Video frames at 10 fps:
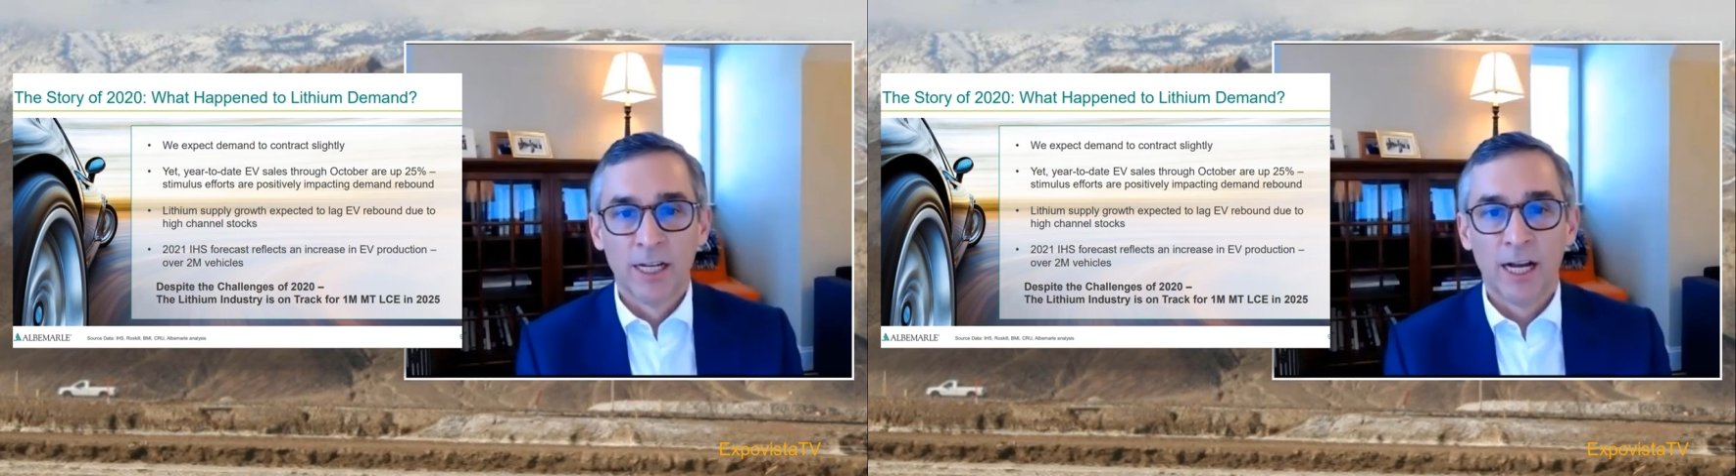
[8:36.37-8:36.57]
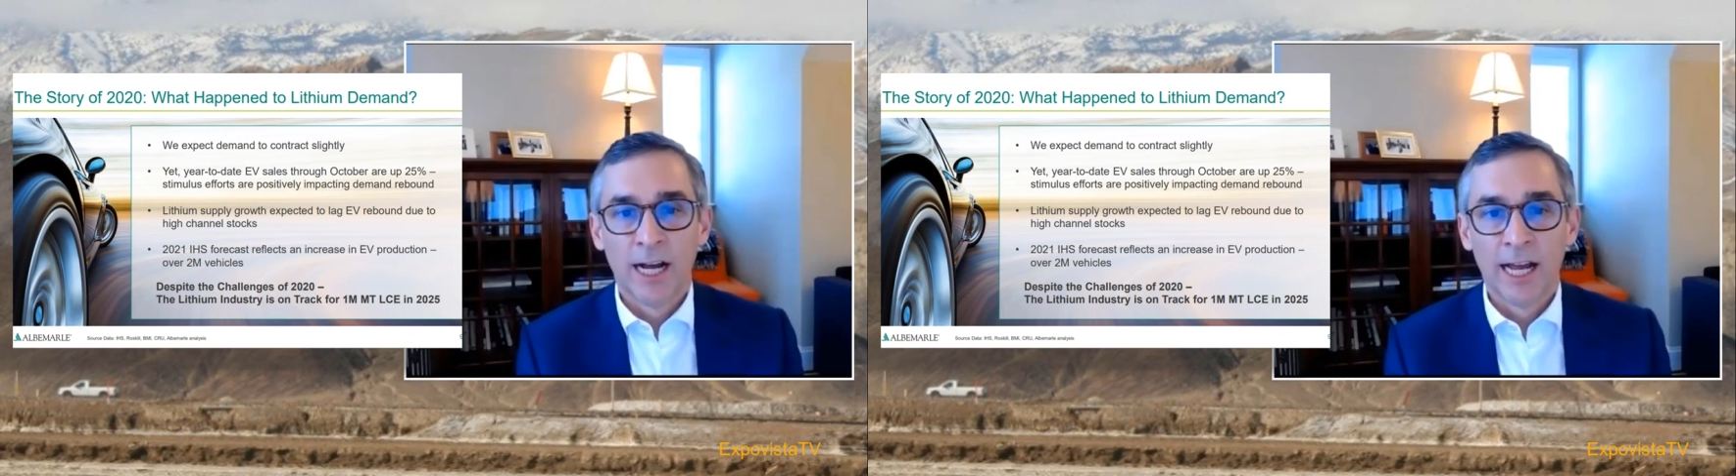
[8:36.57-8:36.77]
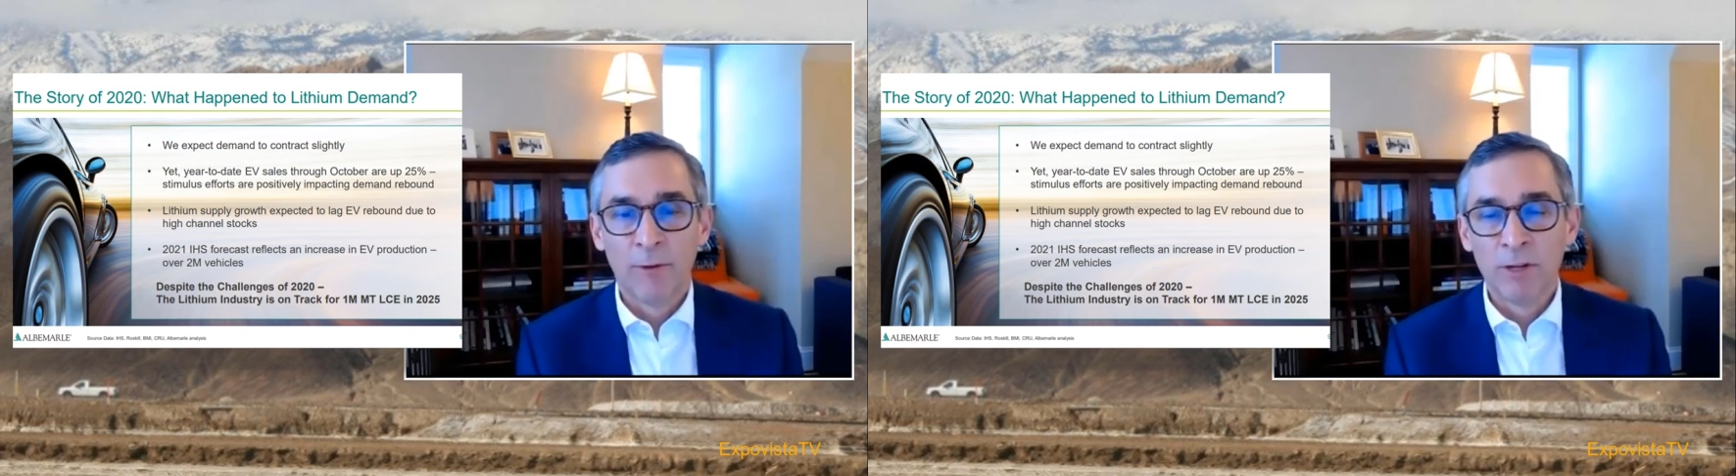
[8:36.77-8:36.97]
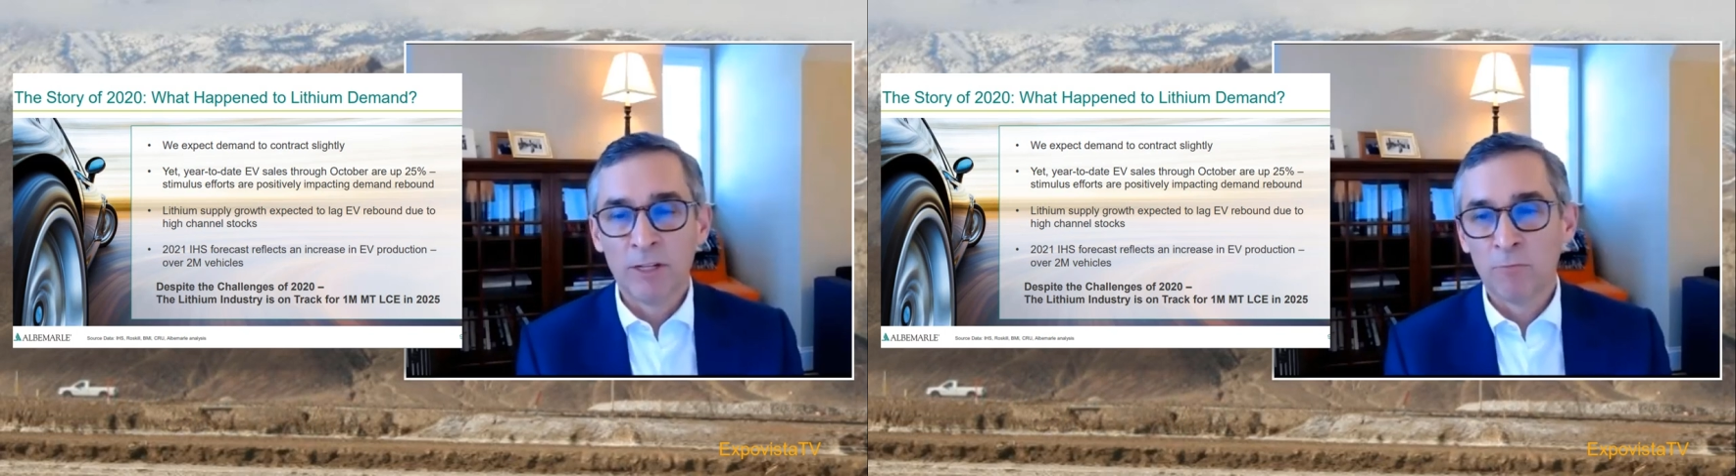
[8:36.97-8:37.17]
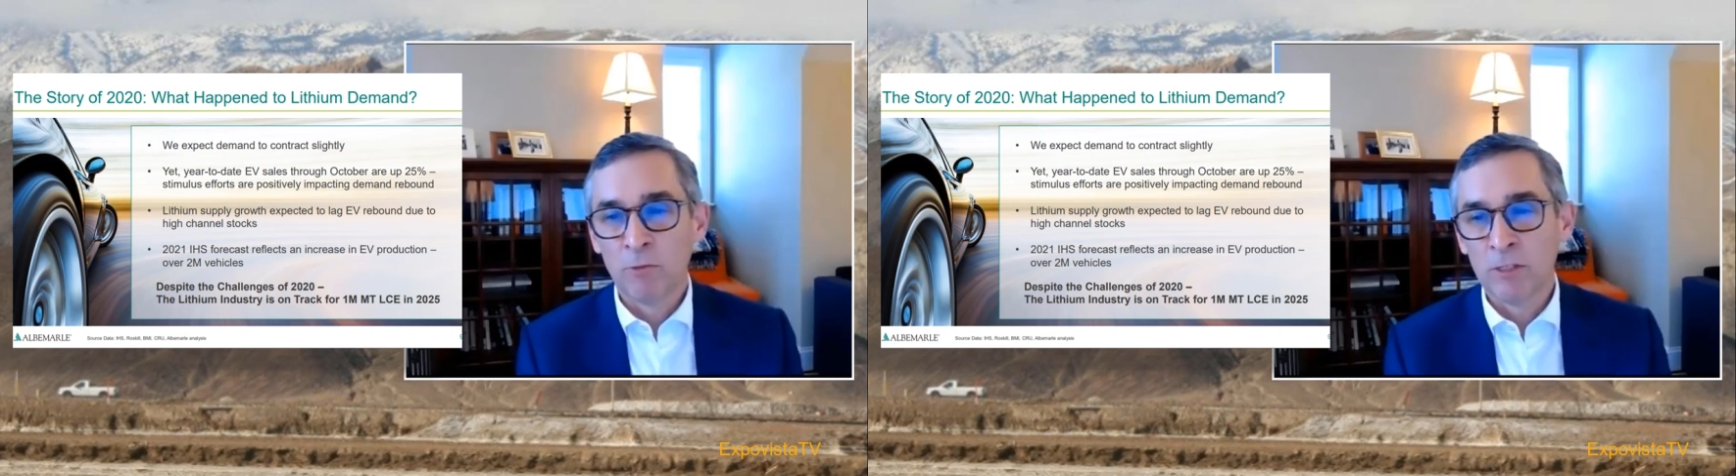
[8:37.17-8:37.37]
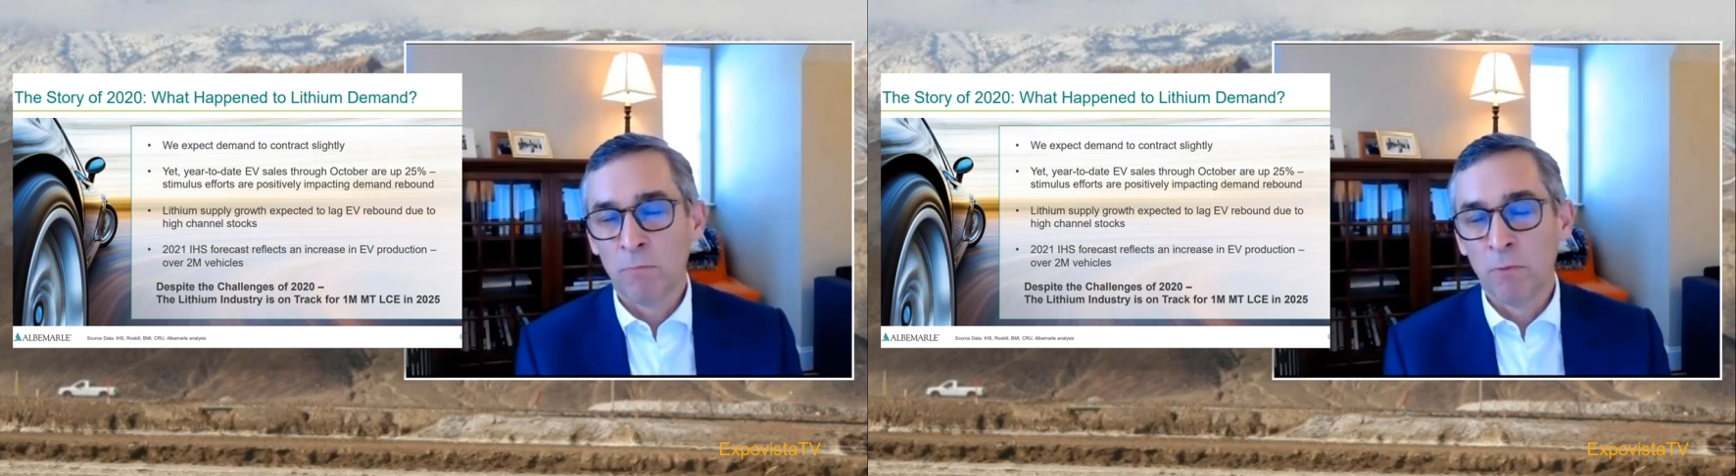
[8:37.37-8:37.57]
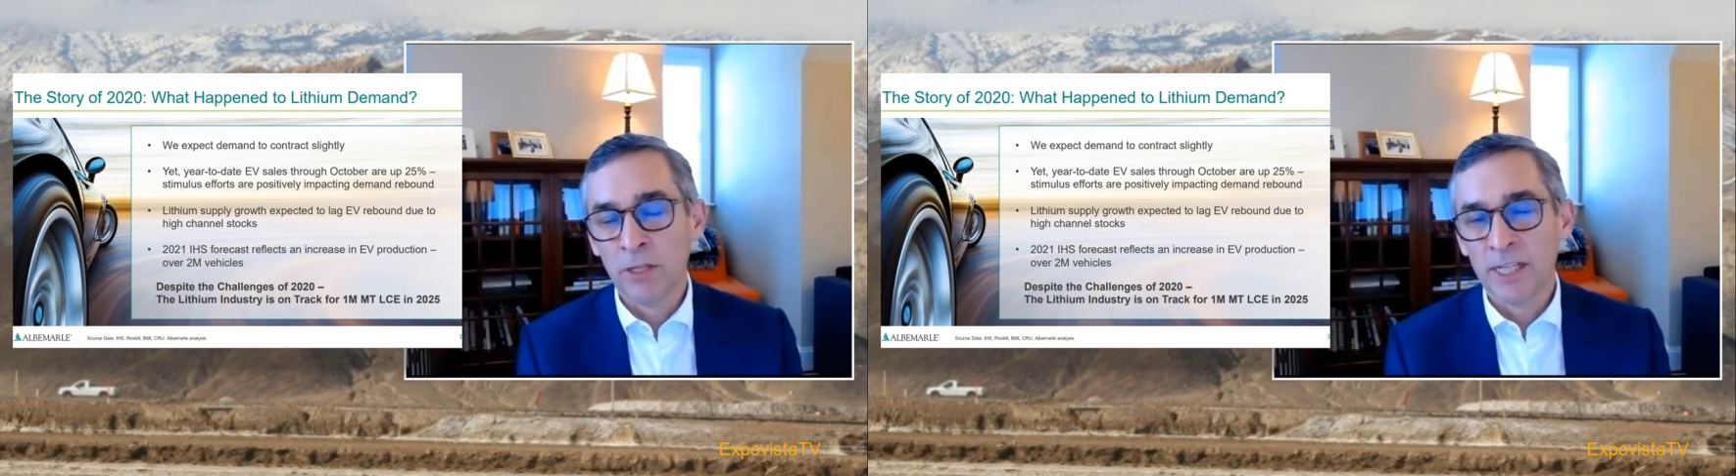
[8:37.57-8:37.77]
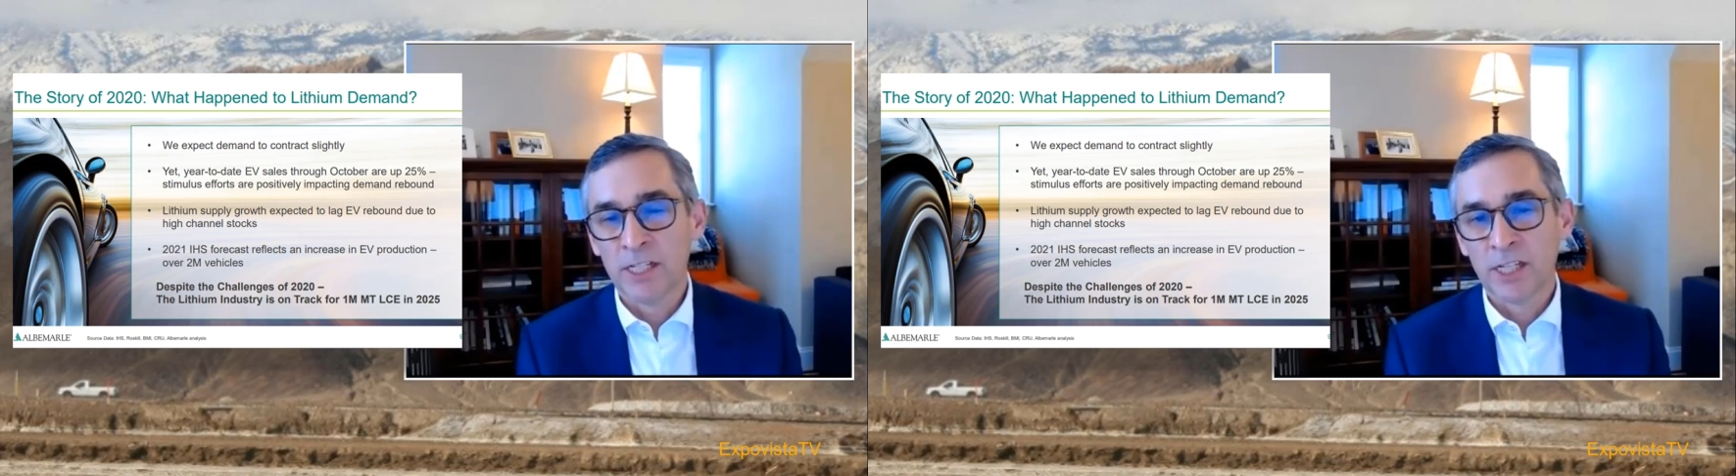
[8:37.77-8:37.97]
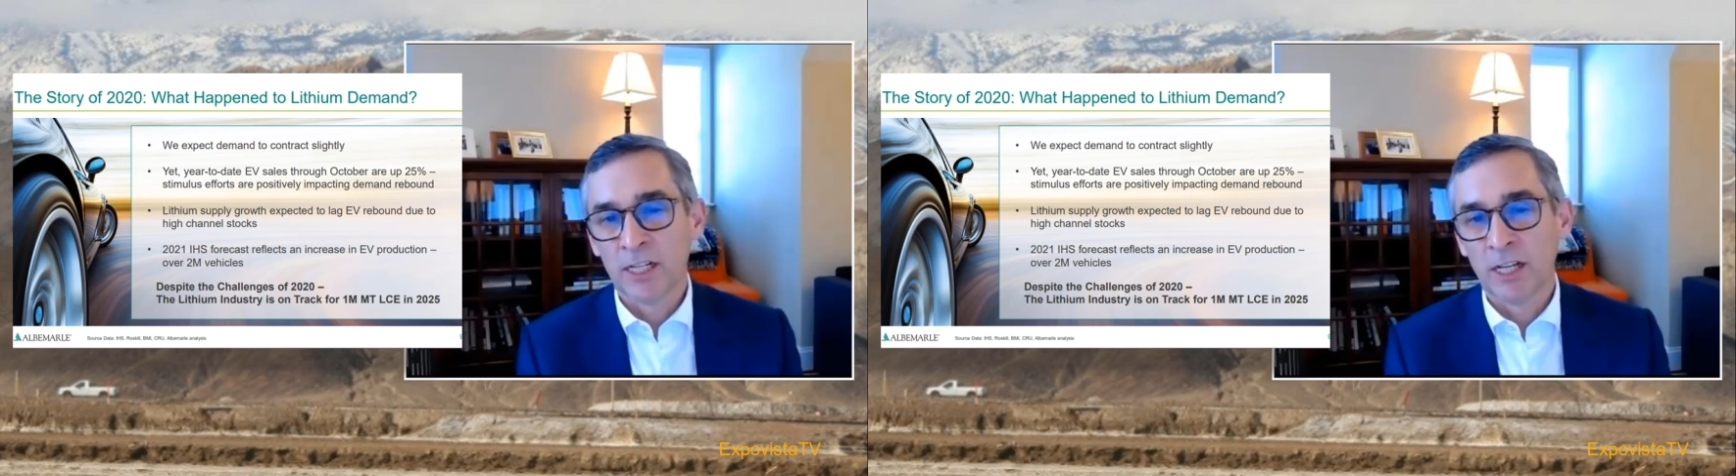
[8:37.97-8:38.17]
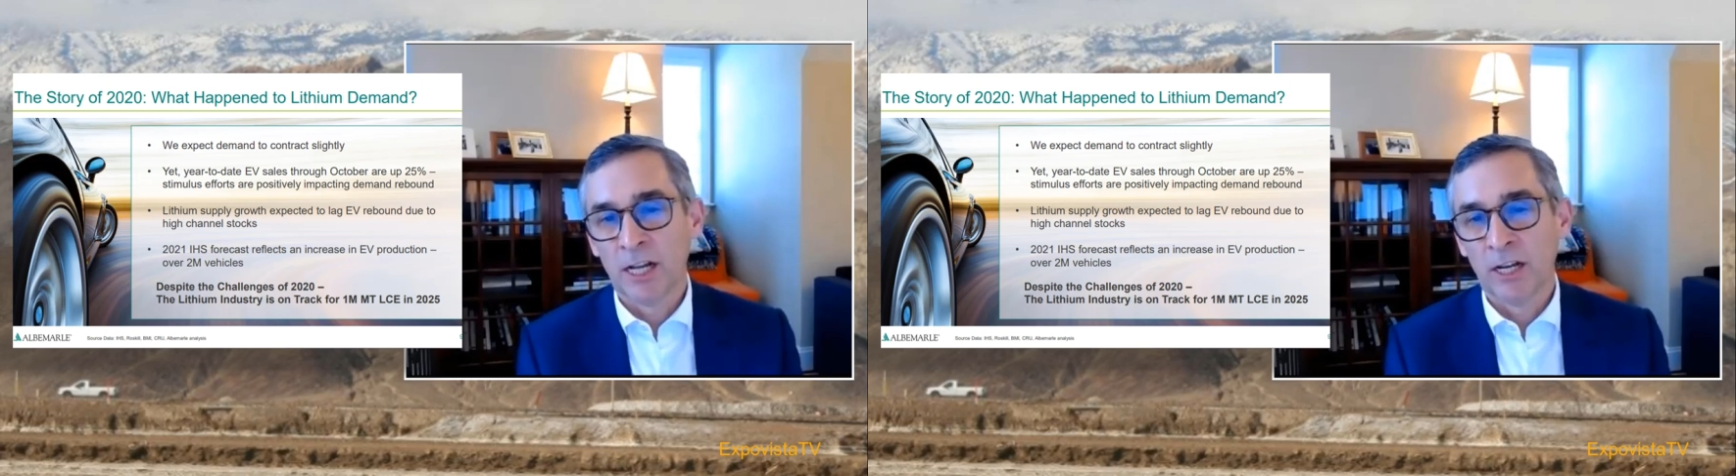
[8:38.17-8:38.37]
Uh, and we, we put this
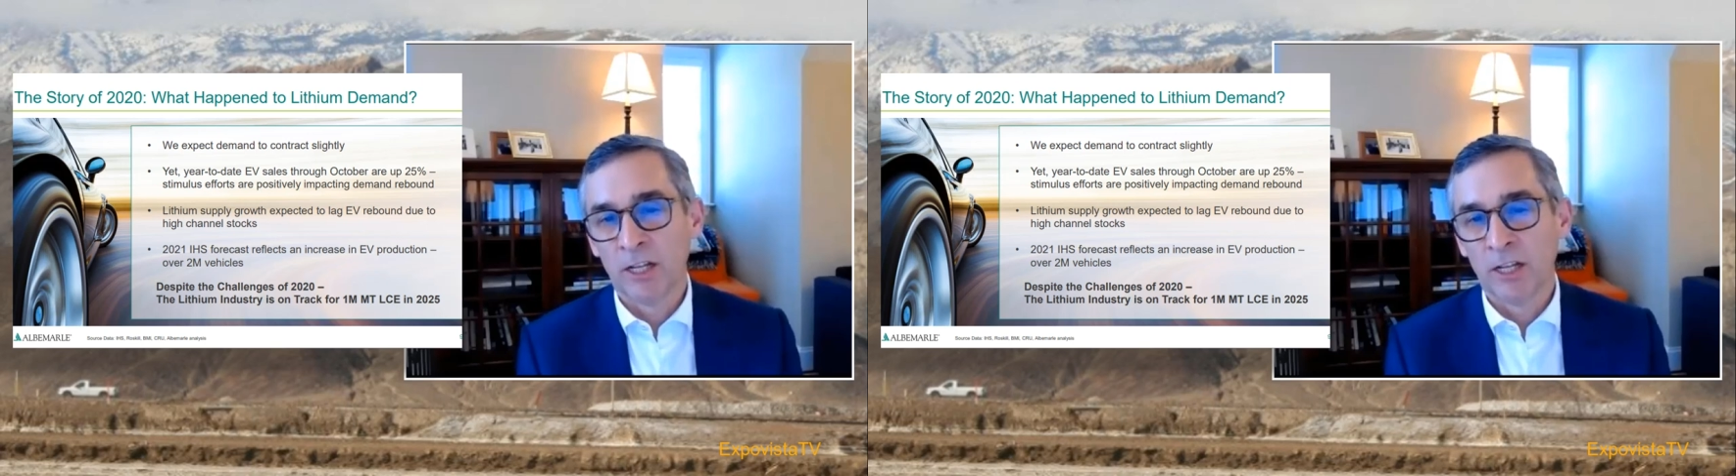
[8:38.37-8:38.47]
in uh,